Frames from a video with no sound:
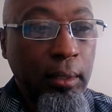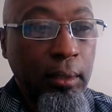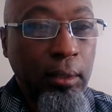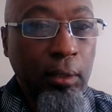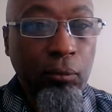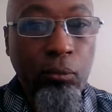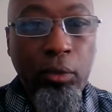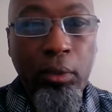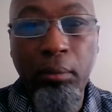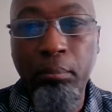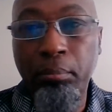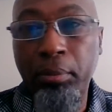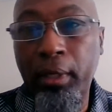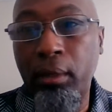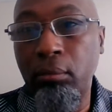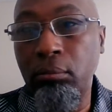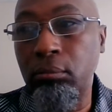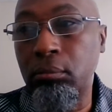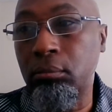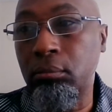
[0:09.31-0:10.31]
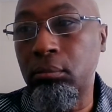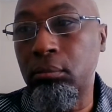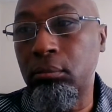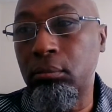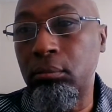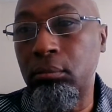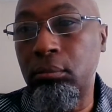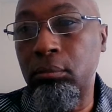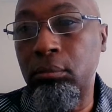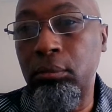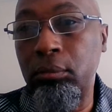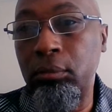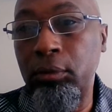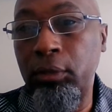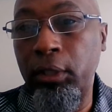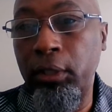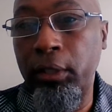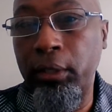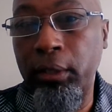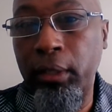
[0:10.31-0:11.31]
Another one about
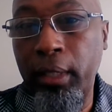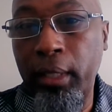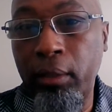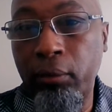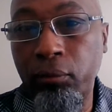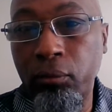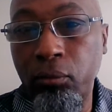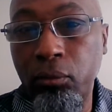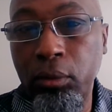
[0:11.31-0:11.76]
an encounter